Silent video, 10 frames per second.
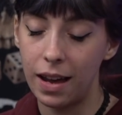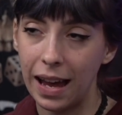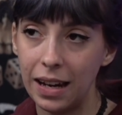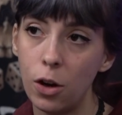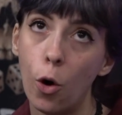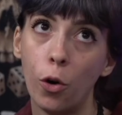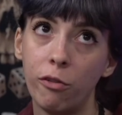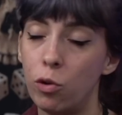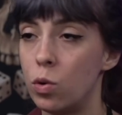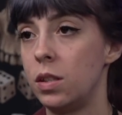hitting
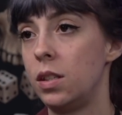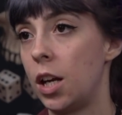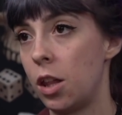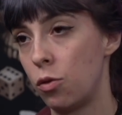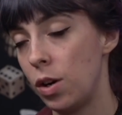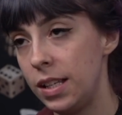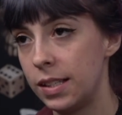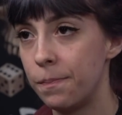on 4s instead of 3s.